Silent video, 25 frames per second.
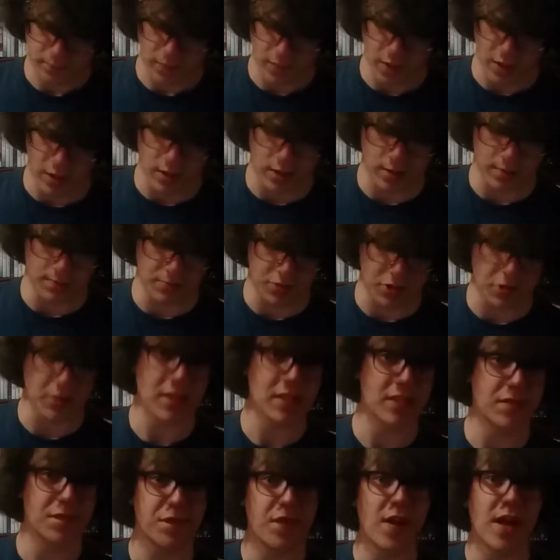So
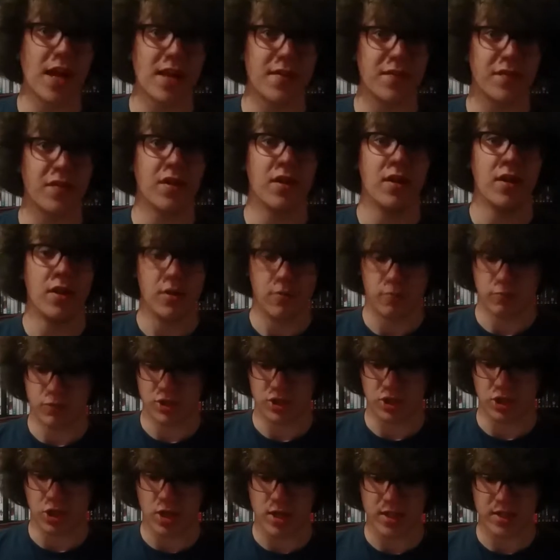lesson 5
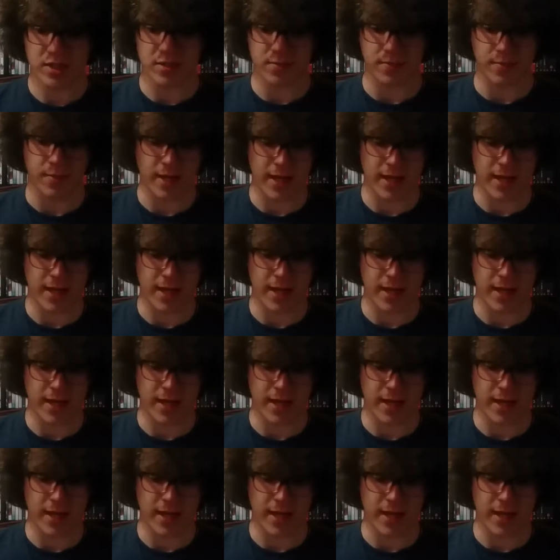was awesome.